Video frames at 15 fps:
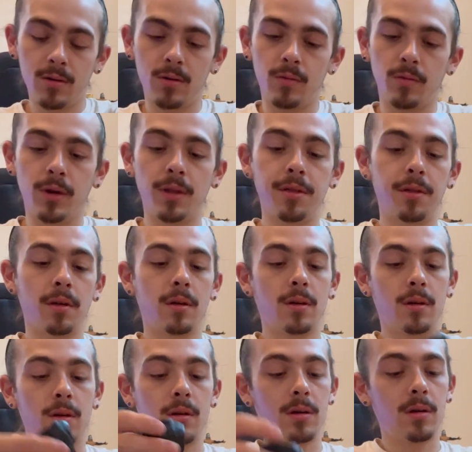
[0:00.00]
with
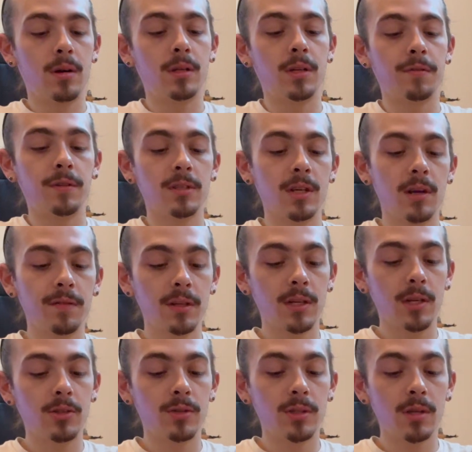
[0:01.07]
a different set of
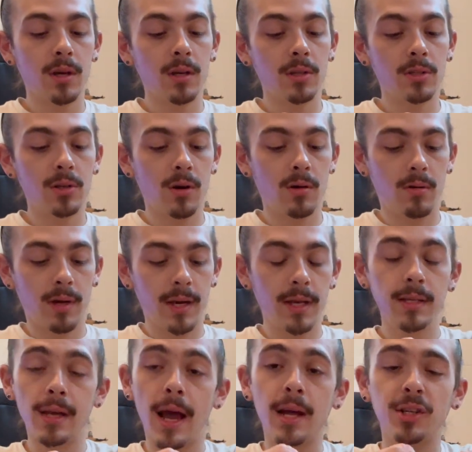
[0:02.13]
accessories on. So it
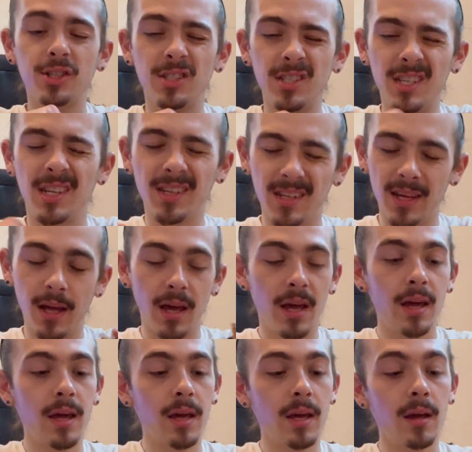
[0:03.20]
is actually
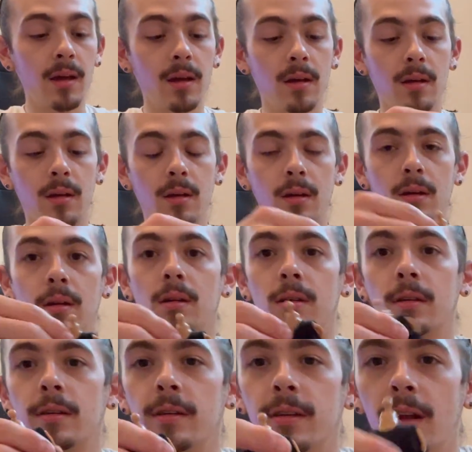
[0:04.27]
a
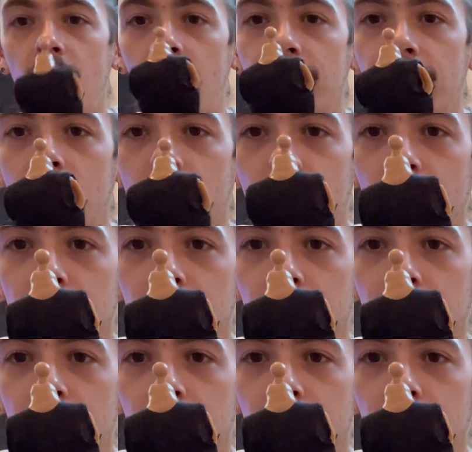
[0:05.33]
non-Velcro